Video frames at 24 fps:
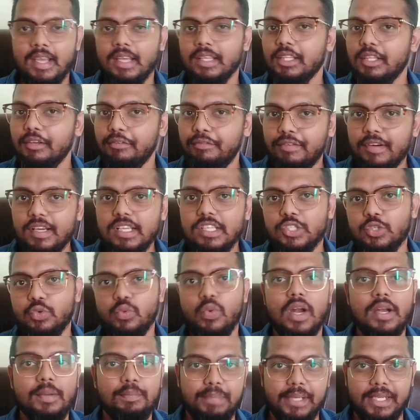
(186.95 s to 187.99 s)
The first
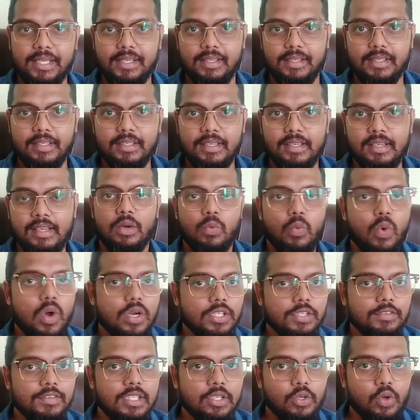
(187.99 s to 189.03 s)
one being,
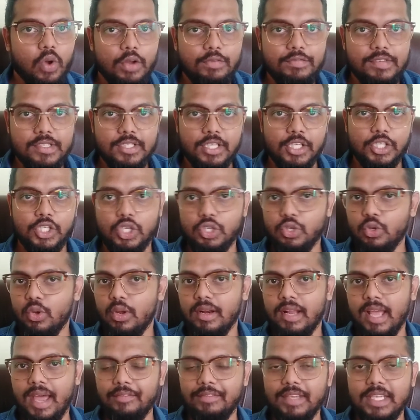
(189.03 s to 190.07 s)
whatever the conversation you are
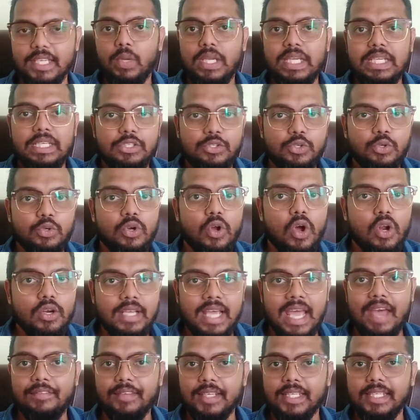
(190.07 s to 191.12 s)
having, we do not
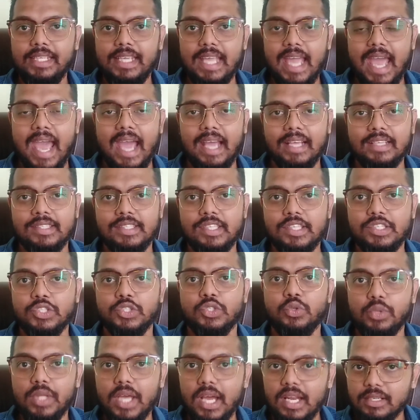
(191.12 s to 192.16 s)
have any access to
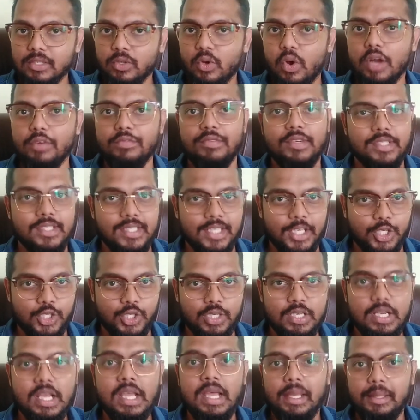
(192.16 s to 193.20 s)
that
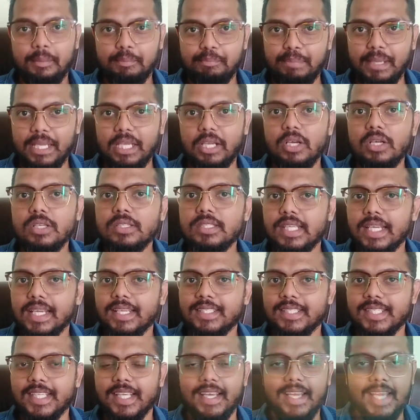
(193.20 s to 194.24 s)
conversation because
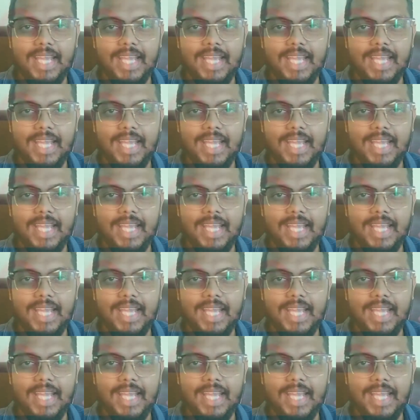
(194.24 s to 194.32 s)
it's an